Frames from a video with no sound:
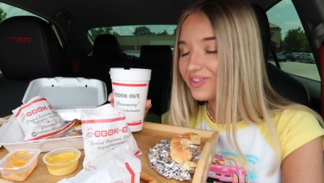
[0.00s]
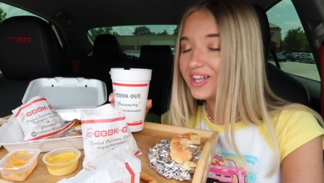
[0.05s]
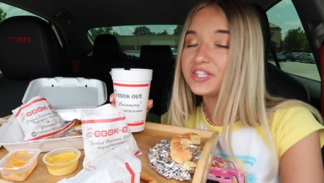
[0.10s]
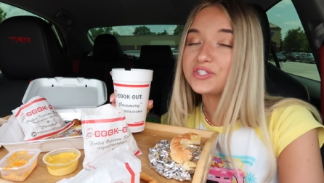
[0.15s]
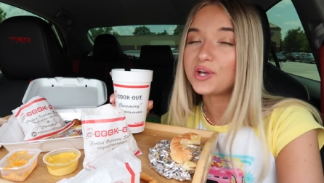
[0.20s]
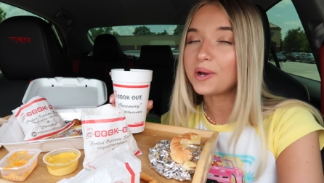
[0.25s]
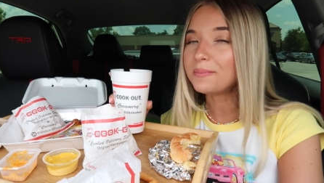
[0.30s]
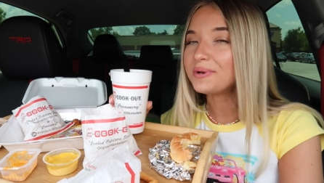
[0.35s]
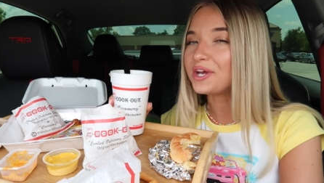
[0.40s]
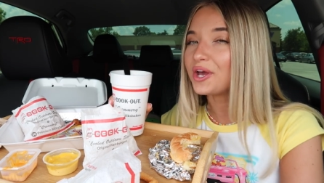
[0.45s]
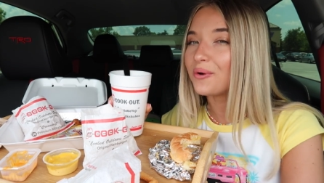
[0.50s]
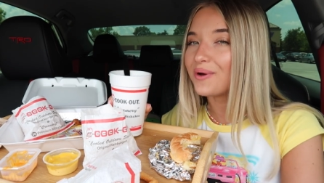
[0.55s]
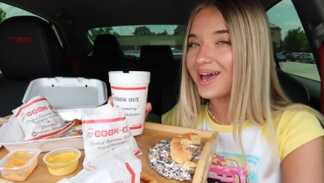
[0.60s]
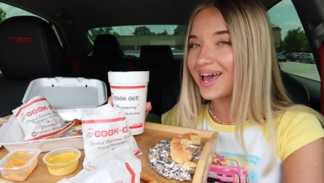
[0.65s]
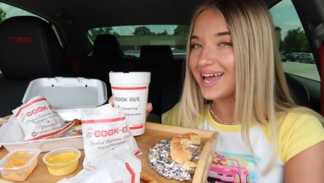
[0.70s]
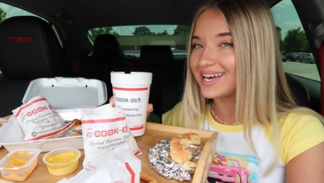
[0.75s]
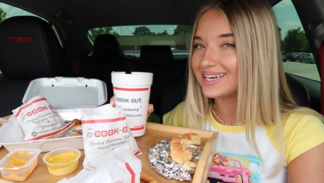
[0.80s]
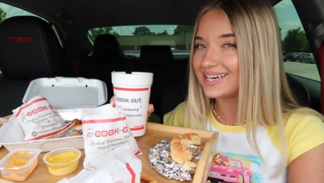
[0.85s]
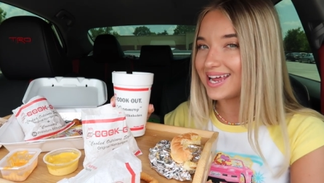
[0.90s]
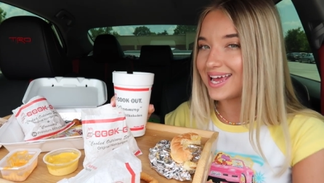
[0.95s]
So I'm gonna go
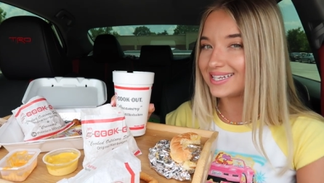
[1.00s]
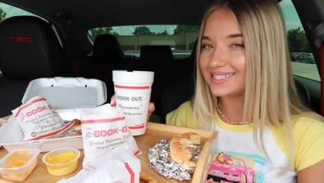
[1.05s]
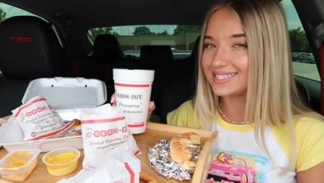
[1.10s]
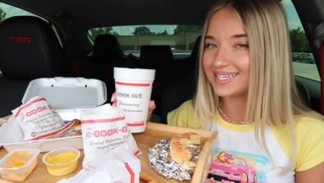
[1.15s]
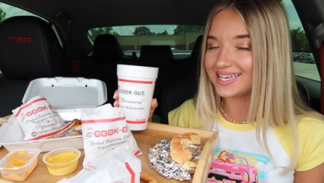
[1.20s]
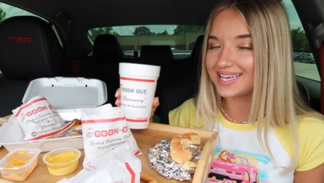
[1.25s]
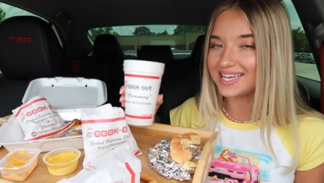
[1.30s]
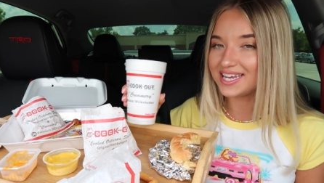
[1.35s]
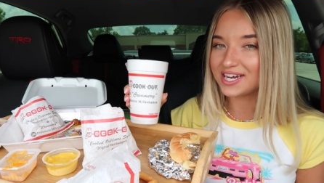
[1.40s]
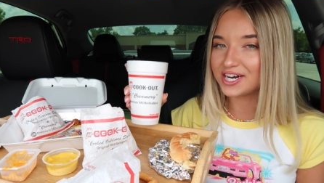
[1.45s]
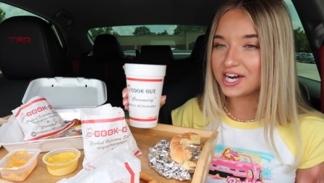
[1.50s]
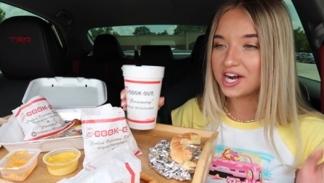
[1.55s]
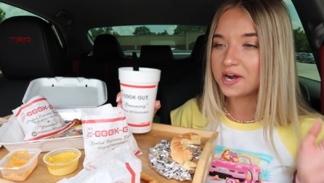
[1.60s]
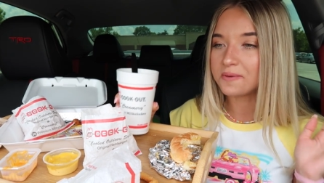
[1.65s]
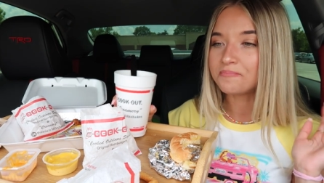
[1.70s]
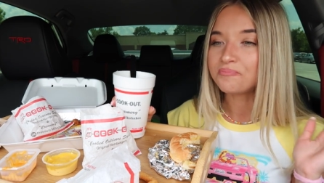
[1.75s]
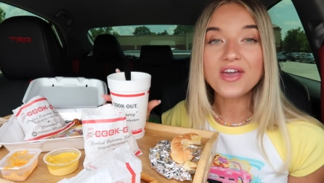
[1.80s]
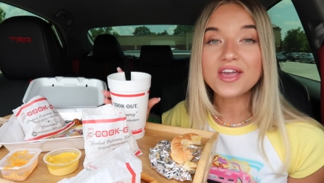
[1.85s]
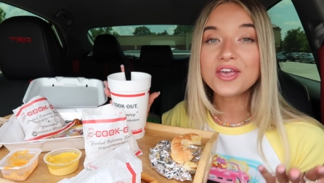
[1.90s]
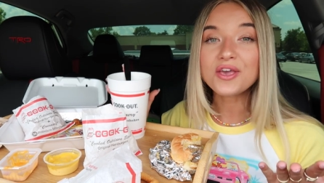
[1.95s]
ahead and end it
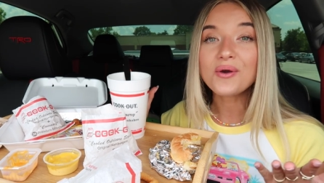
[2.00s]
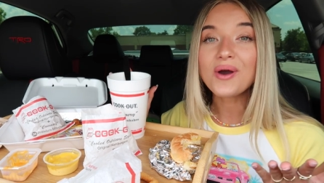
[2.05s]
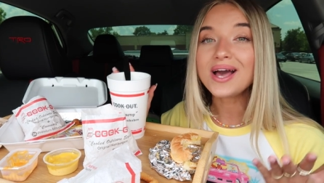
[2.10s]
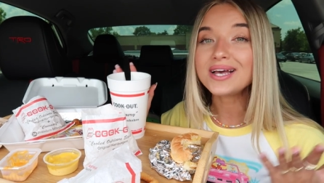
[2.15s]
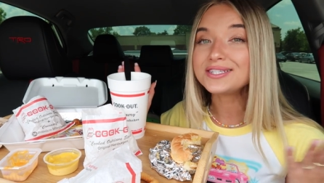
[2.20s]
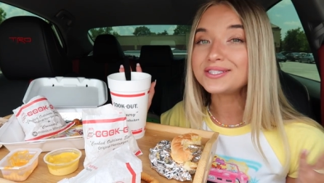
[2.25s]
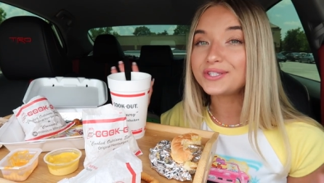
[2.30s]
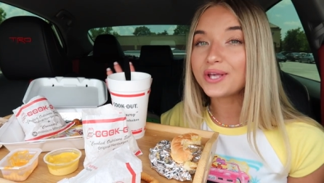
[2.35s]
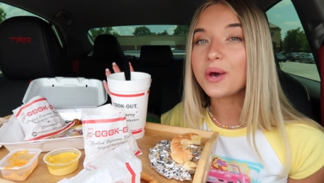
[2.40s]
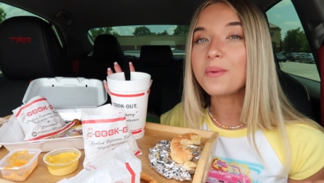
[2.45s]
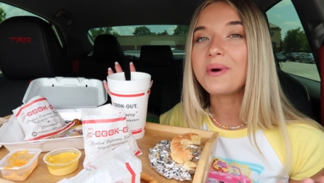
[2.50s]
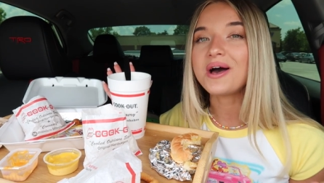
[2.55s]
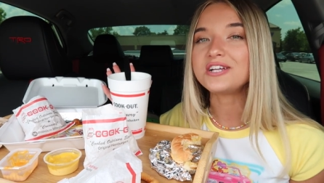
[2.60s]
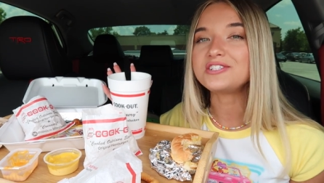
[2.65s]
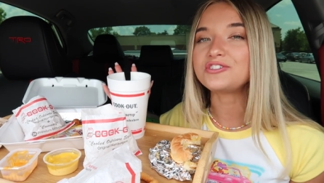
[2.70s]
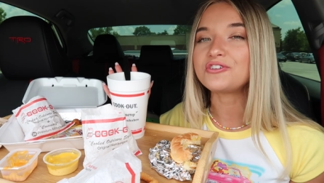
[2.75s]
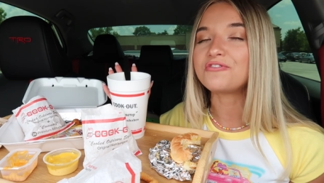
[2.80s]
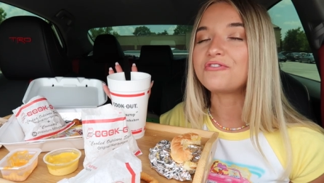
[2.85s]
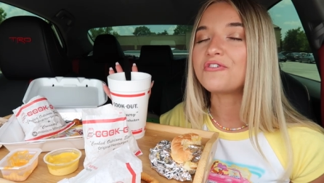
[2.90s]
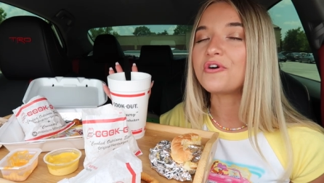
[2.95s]
here. Thank you guys so
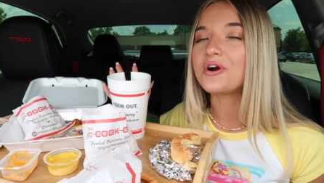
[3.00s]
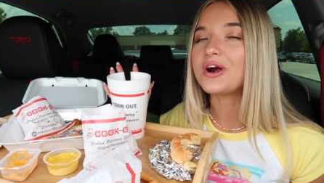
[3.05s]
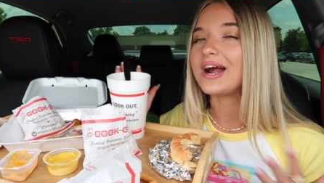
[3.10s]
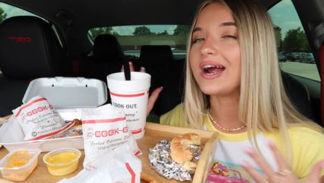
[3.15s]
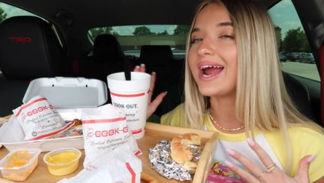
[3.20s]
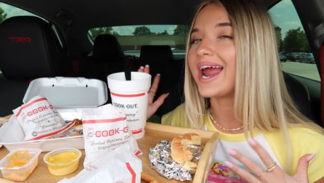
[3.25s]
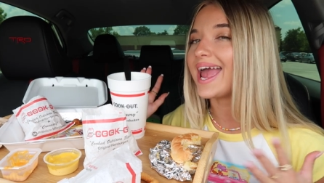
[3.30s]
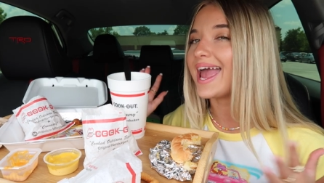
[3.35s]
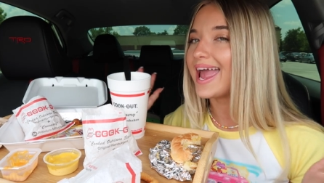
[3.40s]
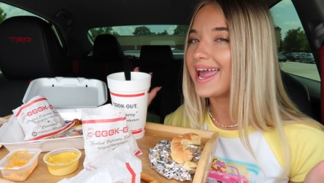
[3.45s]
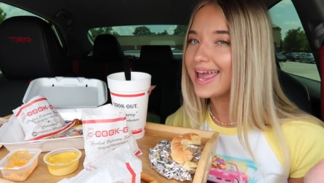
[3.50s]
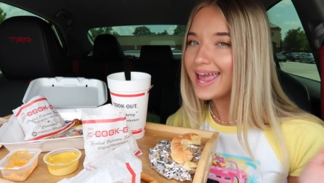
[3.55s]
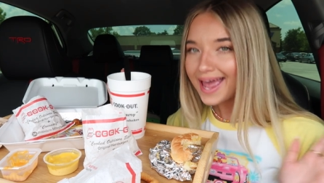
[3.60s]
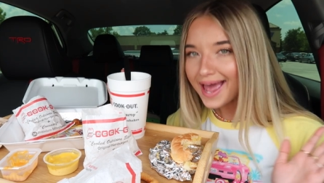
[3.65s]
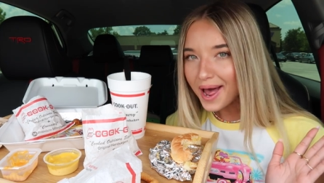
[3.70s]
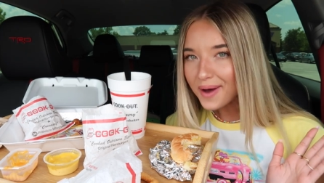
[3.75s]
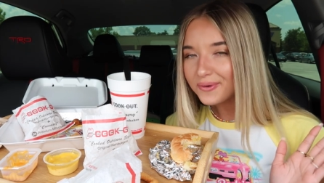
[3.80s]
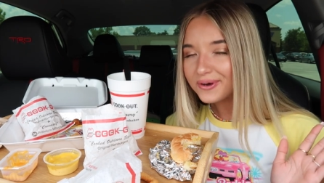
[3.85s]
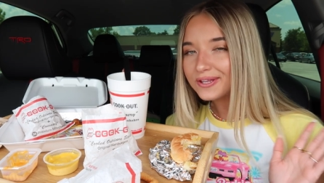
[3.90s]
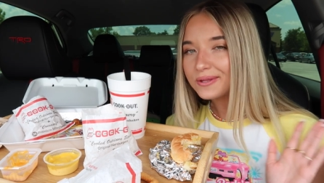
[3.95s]
much for hanging
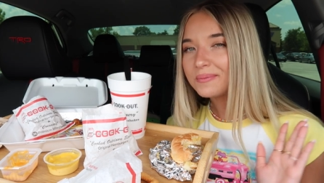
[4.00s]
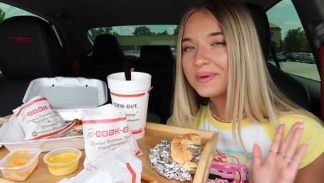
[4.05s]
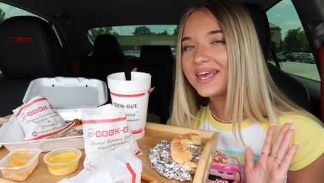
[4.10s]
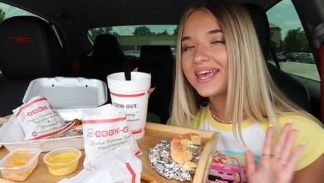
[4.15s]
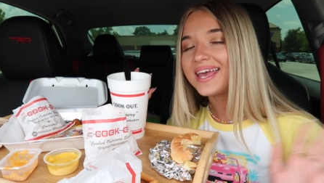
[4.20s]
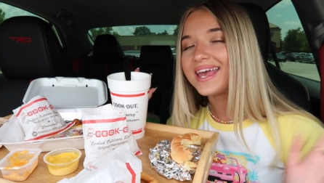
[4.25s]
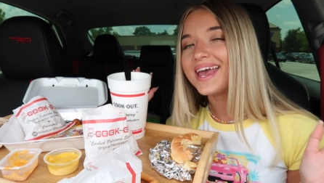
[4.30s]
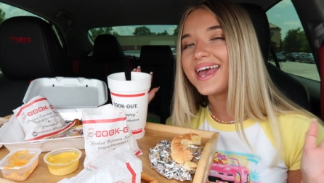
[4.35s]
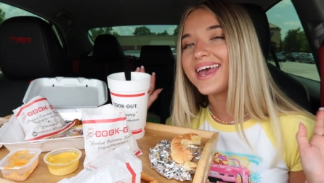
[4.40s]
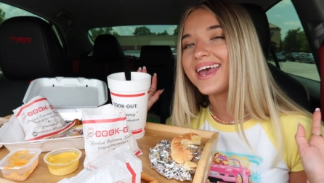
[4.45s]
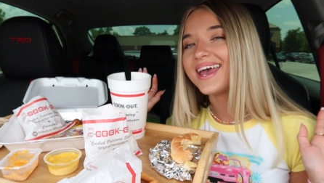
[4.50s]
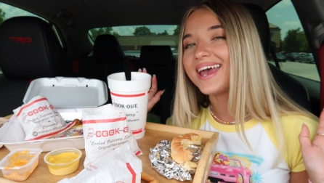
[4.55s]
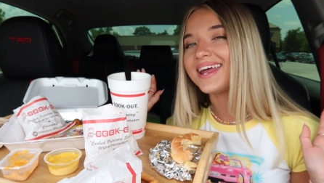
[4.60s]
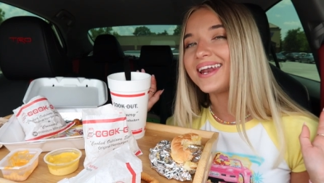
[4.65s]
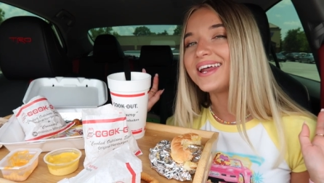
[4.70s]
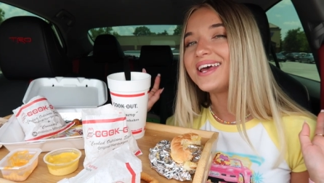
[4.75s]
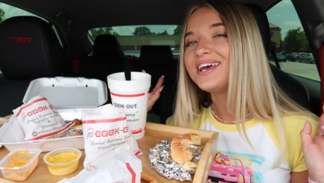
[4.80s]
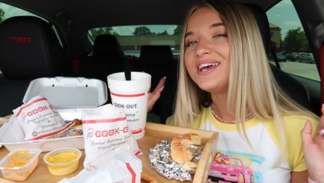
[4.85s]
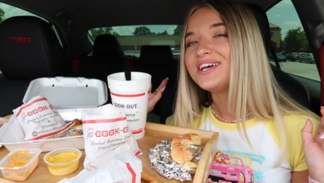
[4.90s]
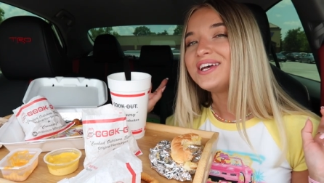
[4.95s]
out with me and